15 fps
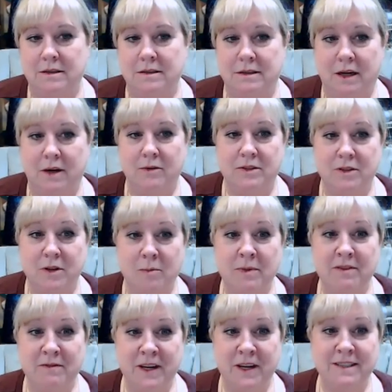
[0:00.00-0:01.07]
So it's going to
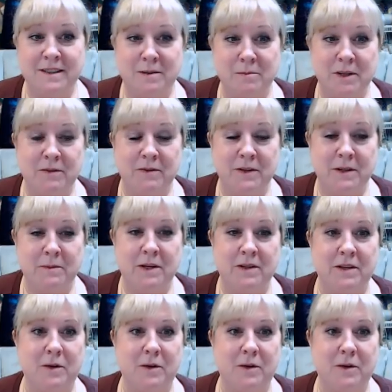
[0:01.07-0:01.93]
be fun. It's going to be a fun month.